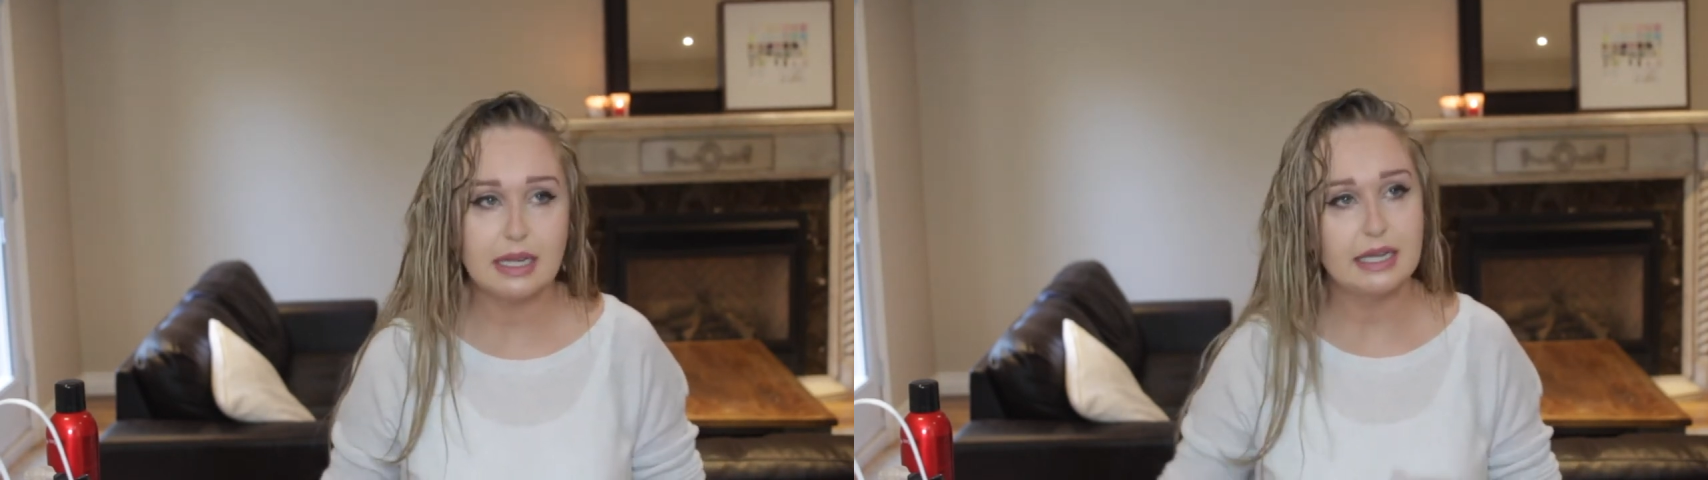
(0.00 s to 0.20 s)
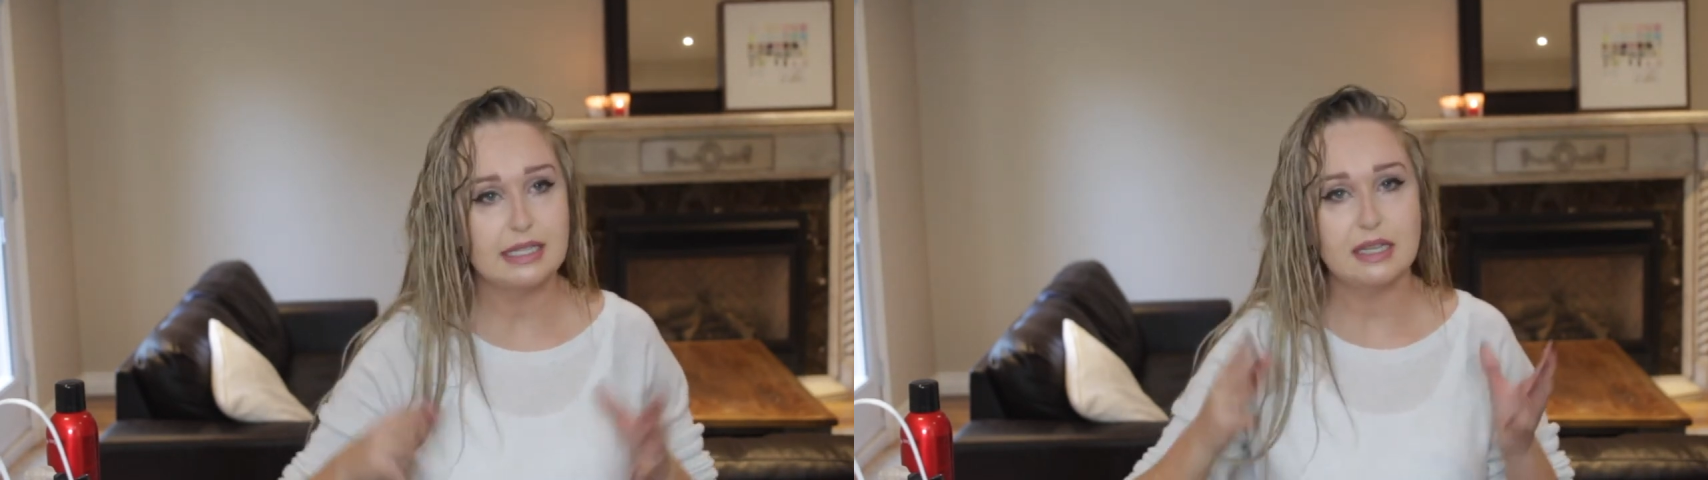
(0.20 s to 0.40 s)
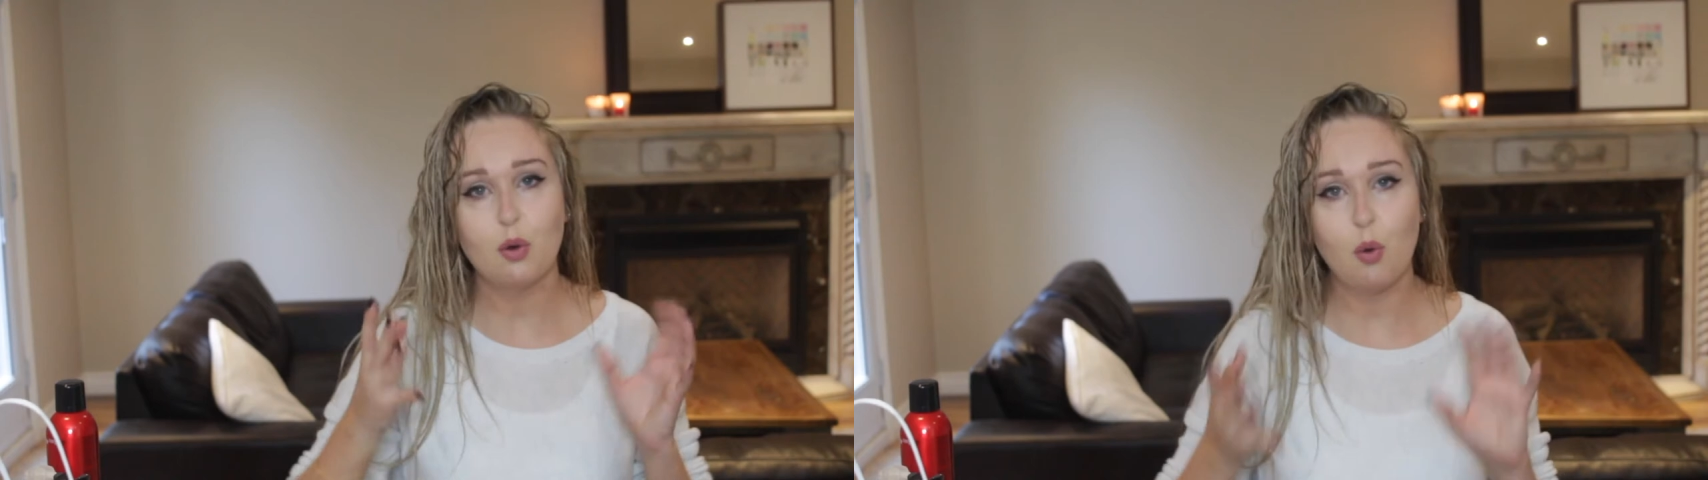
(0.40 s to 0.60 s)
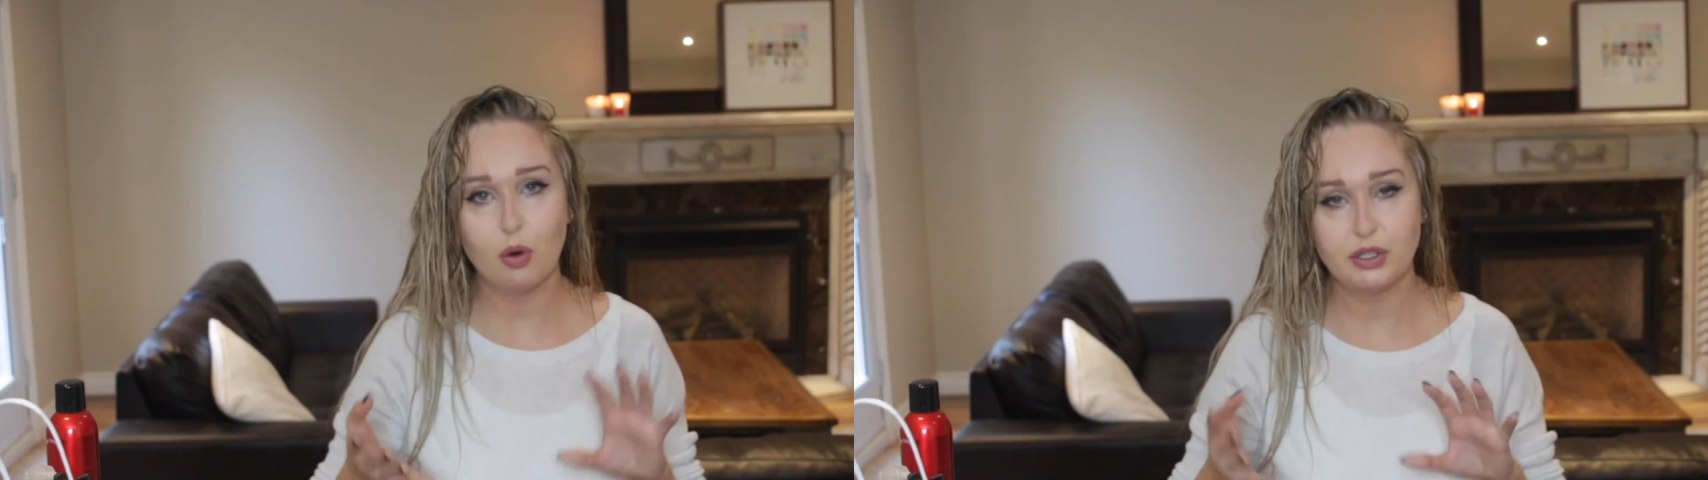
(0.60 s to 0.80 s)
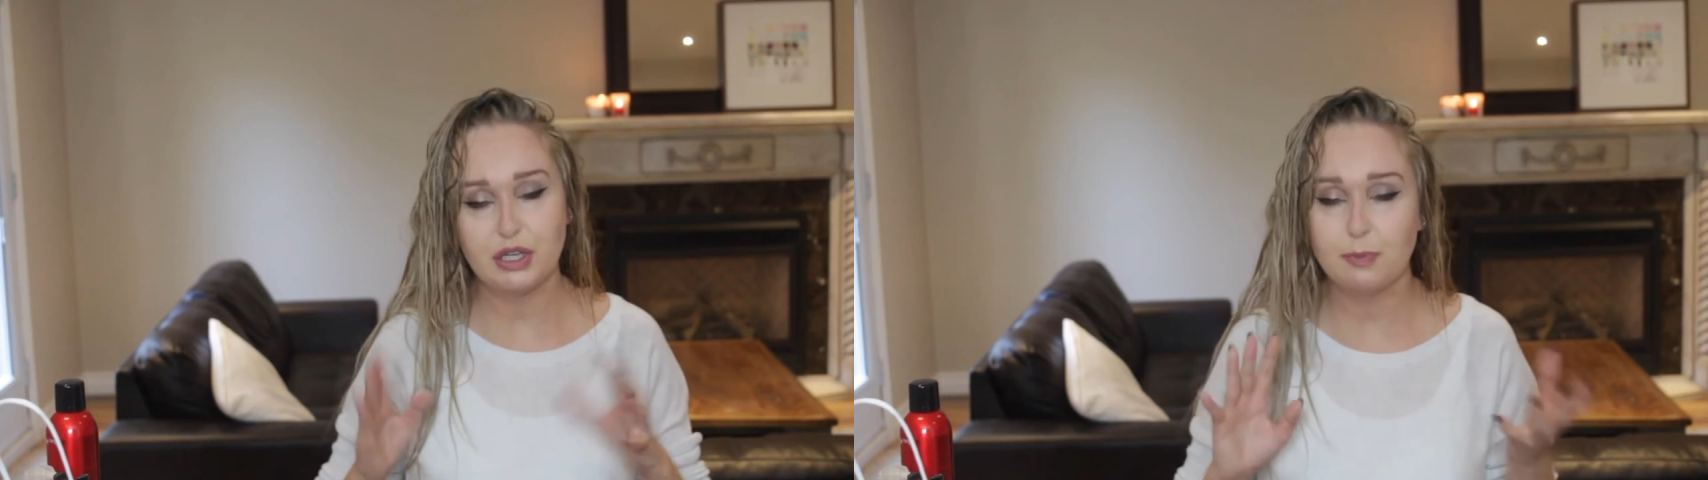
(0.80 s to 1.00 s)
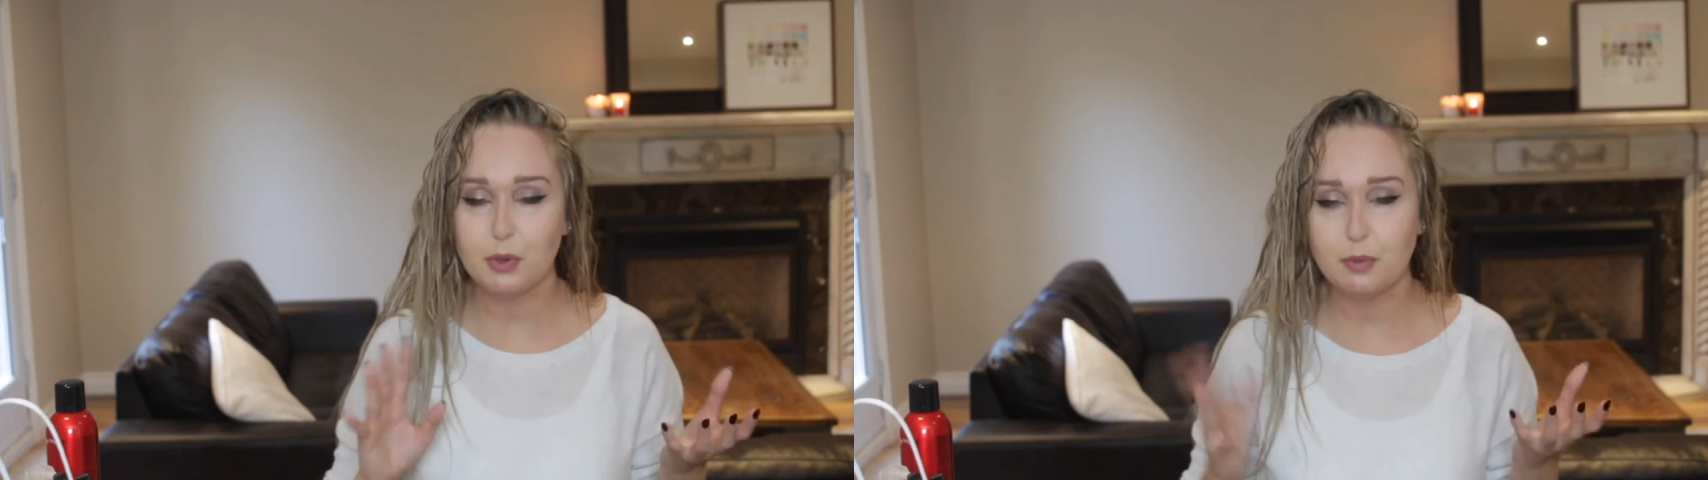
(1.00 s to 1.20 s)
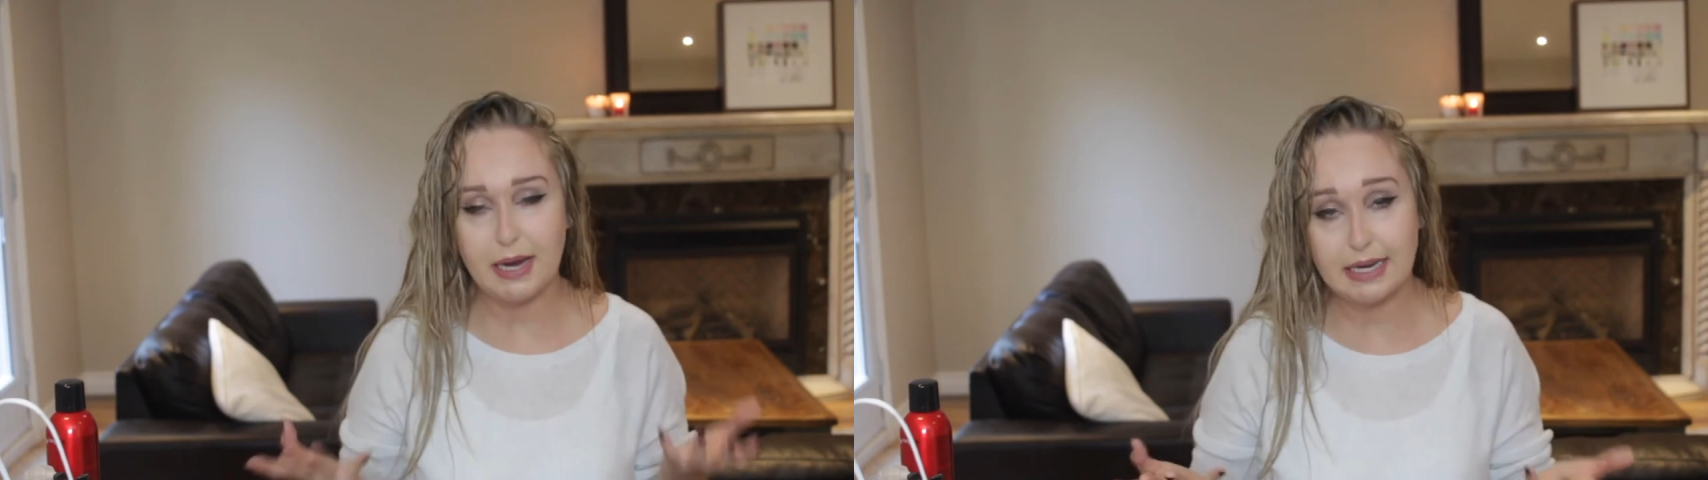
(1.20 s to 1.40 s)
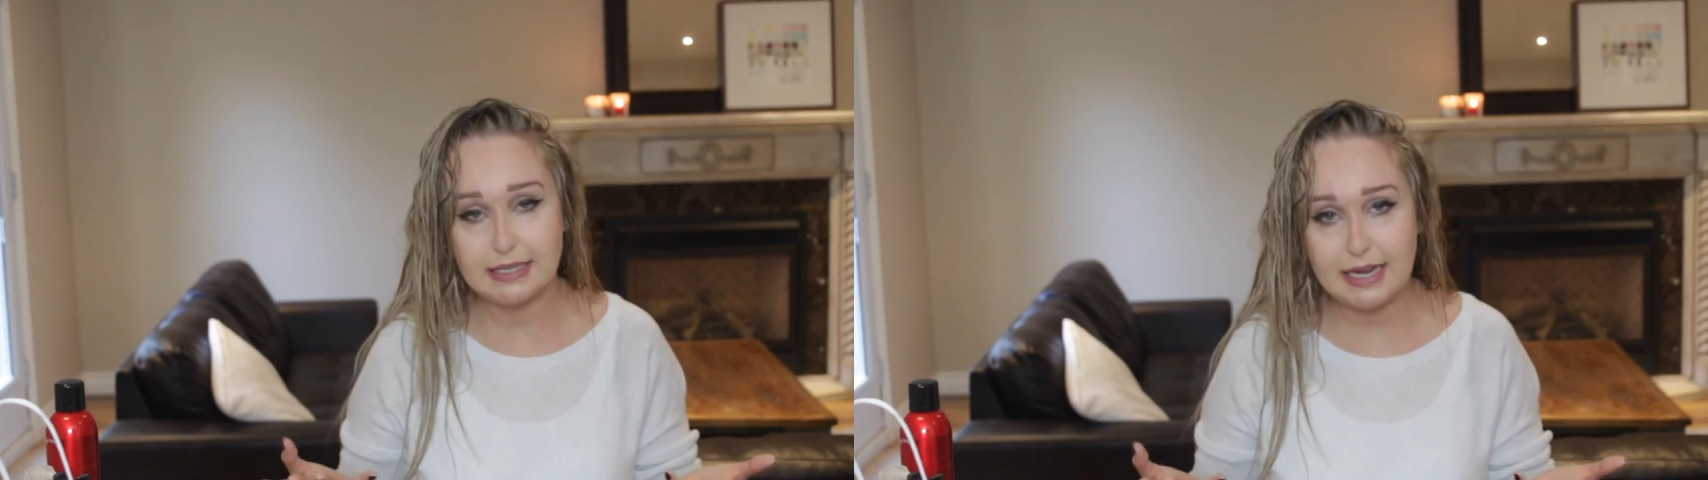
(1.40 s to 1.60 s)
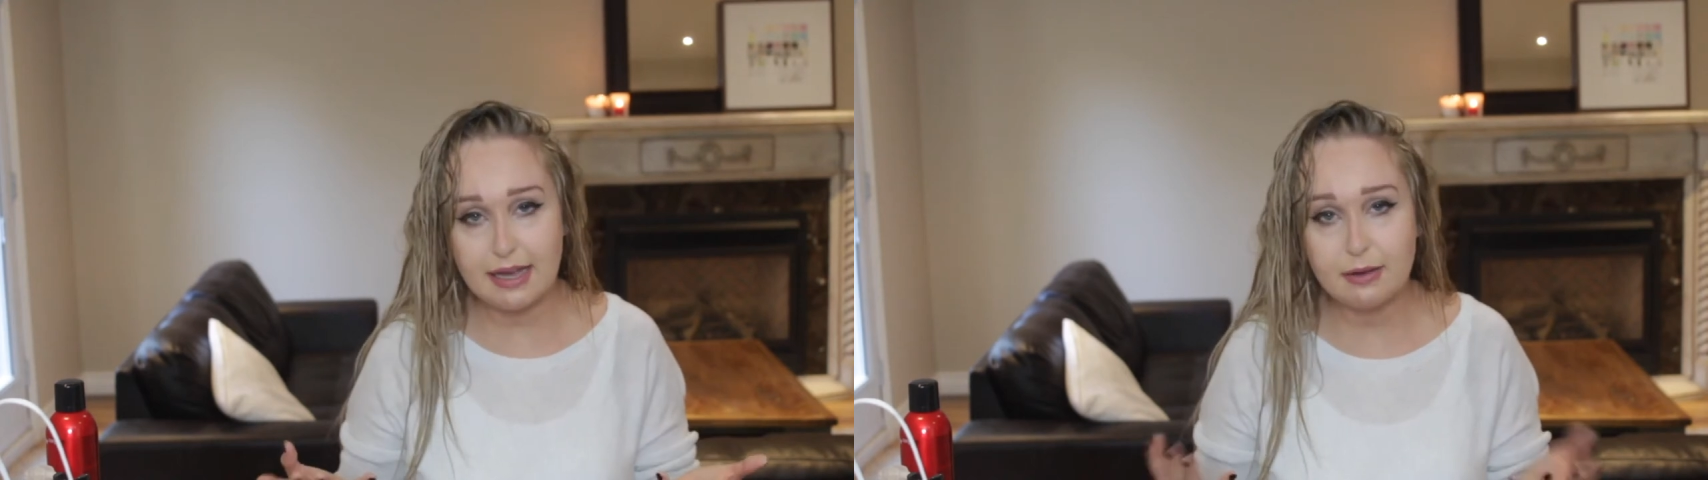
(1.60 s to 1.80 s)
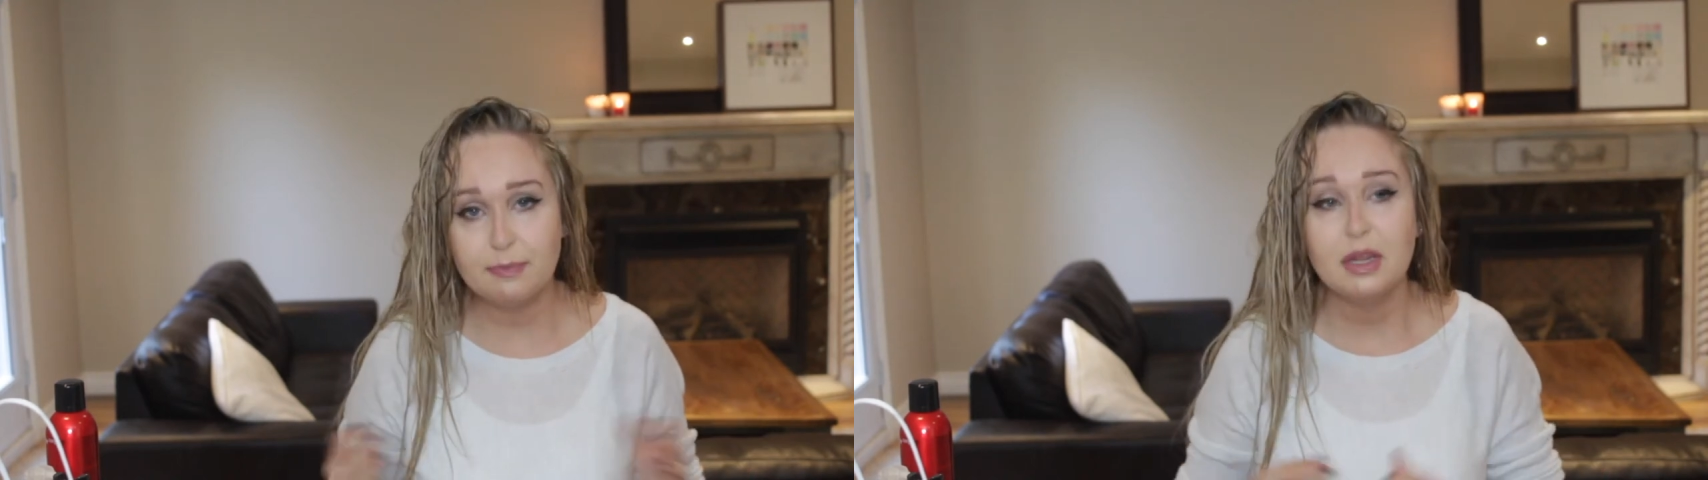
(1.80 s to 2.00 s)
like I said the horse shampoo mane and
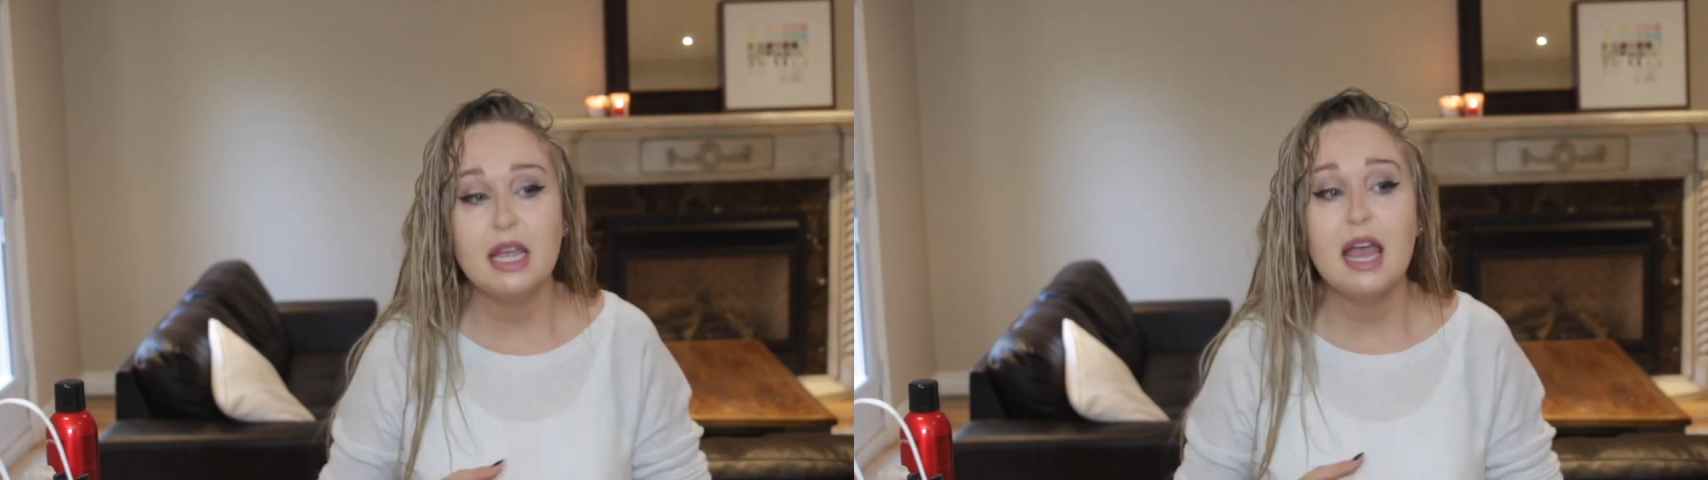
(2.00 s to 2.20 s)
tail.